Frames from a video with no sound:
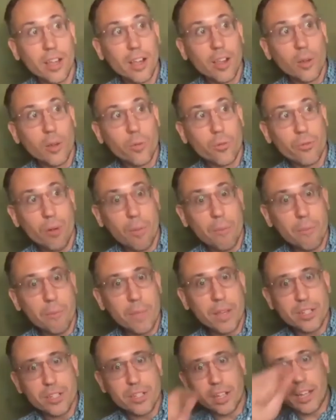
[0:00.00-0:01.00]
from
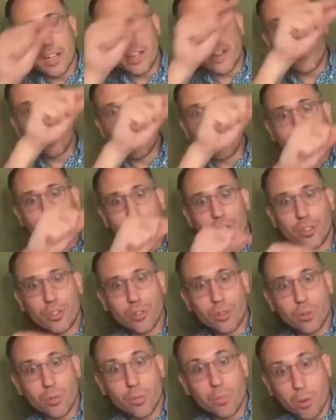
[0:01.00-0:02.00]
Michigan to
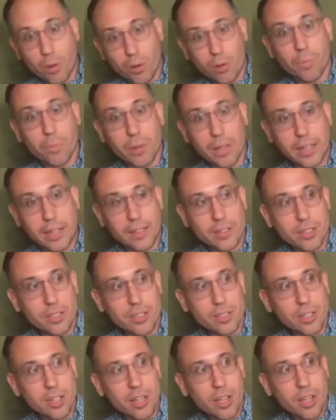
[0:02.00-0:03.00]
Myrtle Beach,
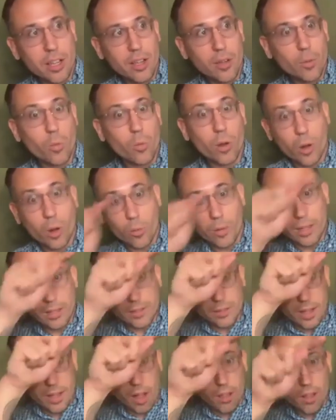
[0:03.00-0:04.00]
where we,
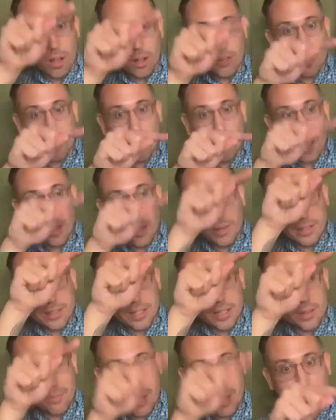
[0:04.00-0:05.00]
along the way, we did
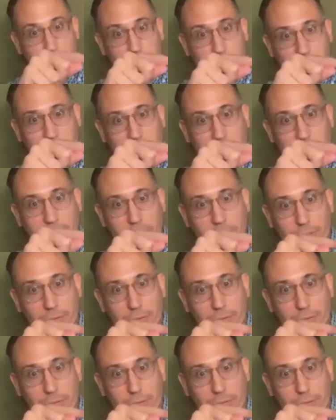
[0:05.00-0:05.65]
Mammoth Cave,